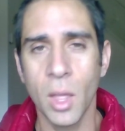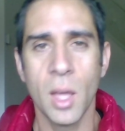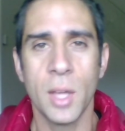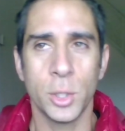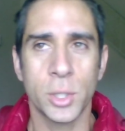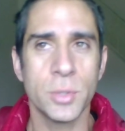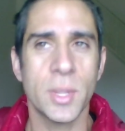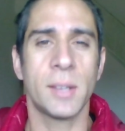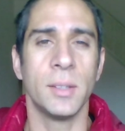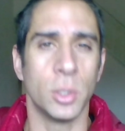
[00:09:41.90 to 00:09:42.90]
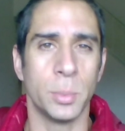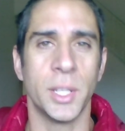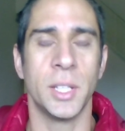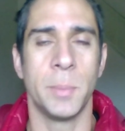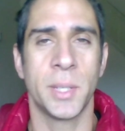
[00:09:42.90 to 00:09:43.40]
You can do that a little
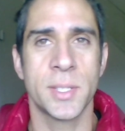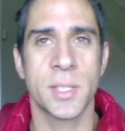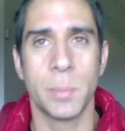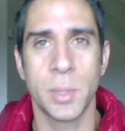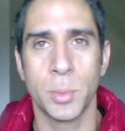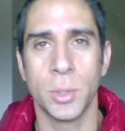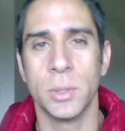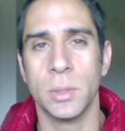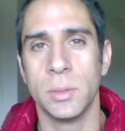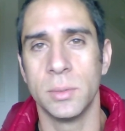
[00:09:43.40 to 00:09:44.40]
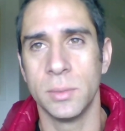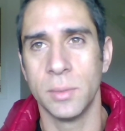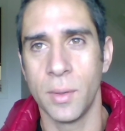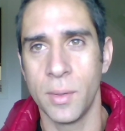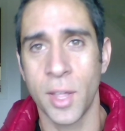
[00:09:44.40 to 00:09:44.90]
bit because some people
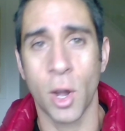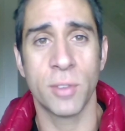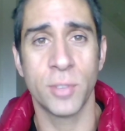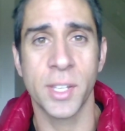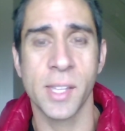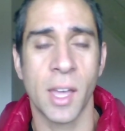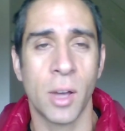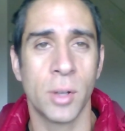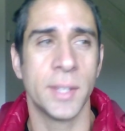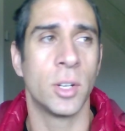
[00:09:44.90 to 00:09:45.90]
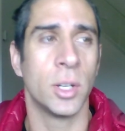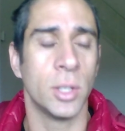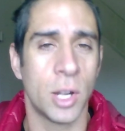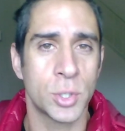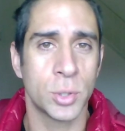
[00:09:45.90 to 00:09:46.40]
they are freaking out and they're
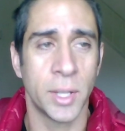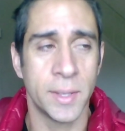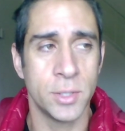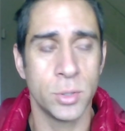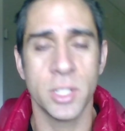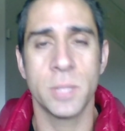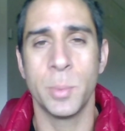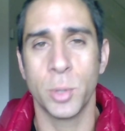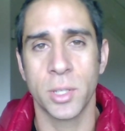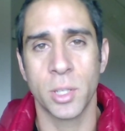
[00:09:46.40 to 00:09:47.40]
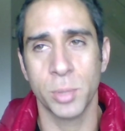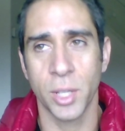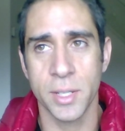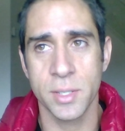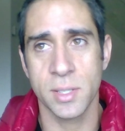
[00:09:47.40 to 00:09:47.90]
illogical and they do need to be put in their
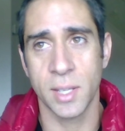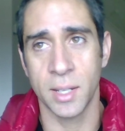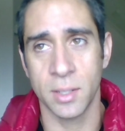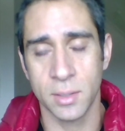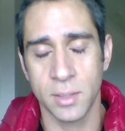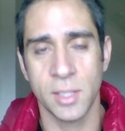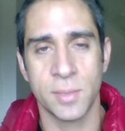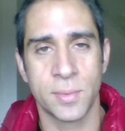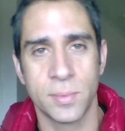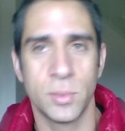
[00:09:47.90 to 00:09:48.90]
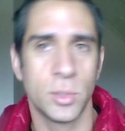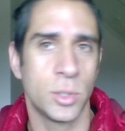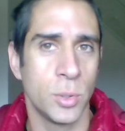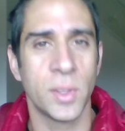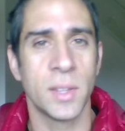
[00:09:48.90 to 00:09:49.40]
place. And if
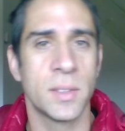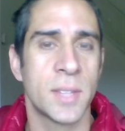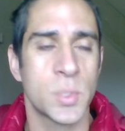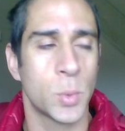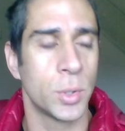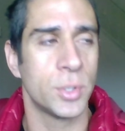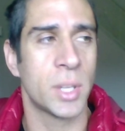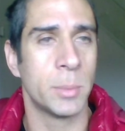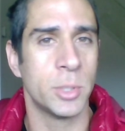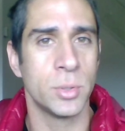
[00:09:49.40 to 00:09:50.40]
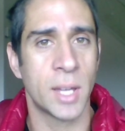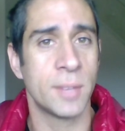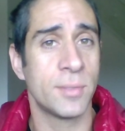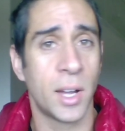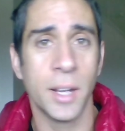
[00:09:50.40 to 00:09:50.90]
you think that that's worth your time to do
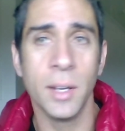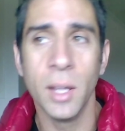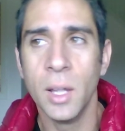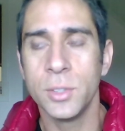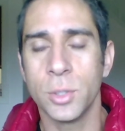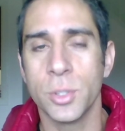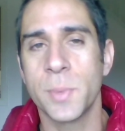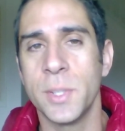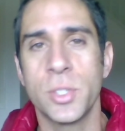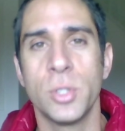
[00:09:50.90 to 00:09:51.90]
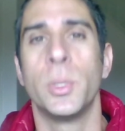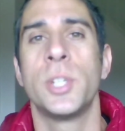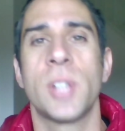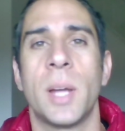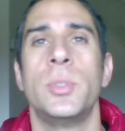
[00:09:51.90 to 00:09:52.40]
that, fine. Don't spend too
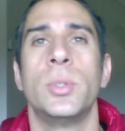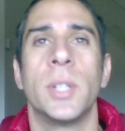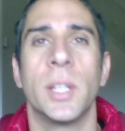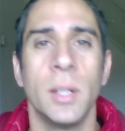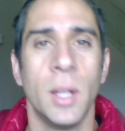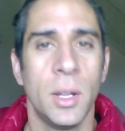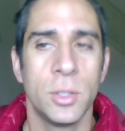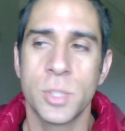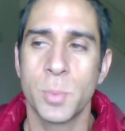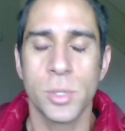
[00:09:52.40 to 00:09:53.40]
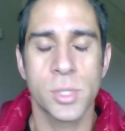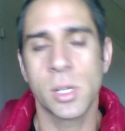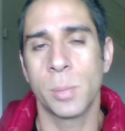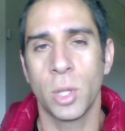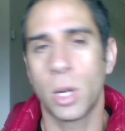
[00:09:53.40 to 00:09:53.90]
much time doing it. Just post a
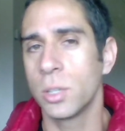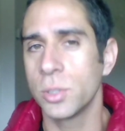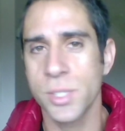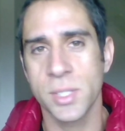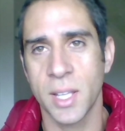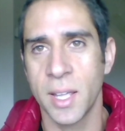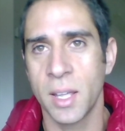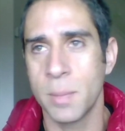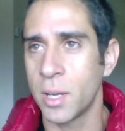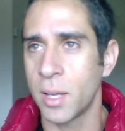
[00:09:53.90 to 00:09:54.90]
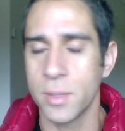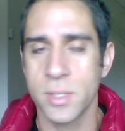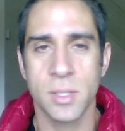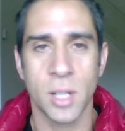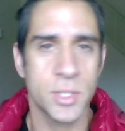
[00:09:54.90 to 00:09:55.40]
couple articles a day about how this
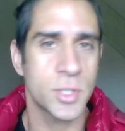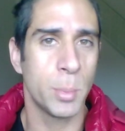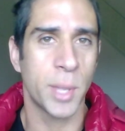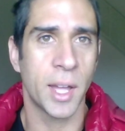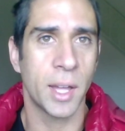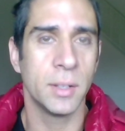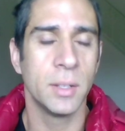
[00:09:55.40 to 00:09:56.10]
is not so bad.